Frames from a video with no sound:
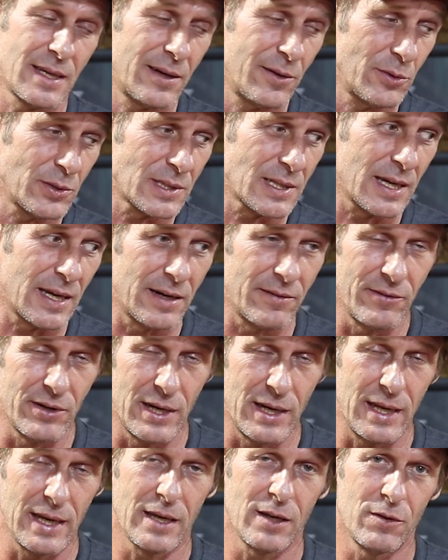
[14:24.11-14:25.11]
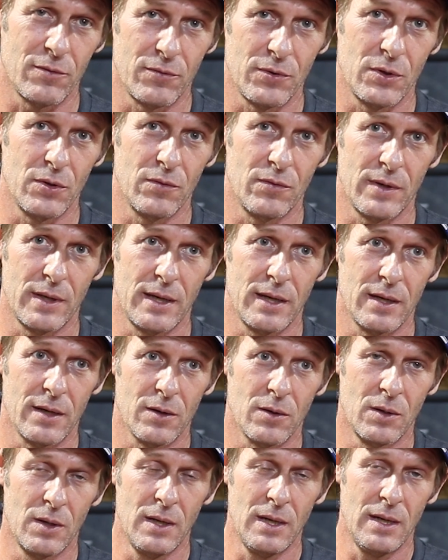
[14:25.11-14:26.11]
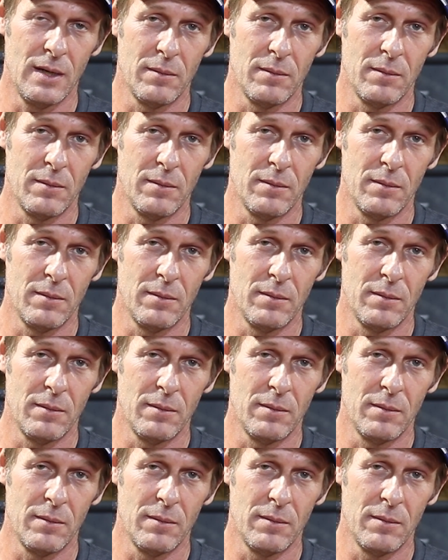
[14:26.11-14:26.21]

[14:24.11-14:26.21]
I know it's kind of a negative view video,